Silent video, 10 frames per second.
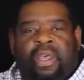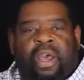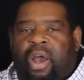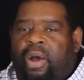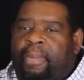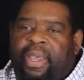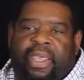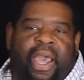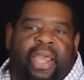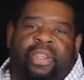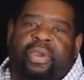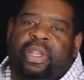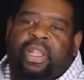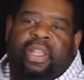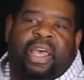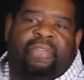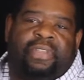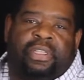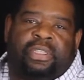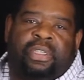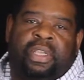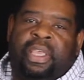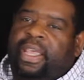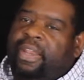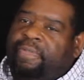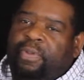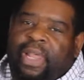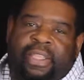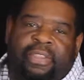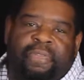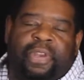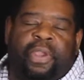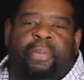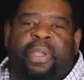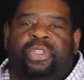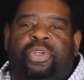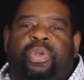Oh my God, you're going to love this. And if you like the video, make sure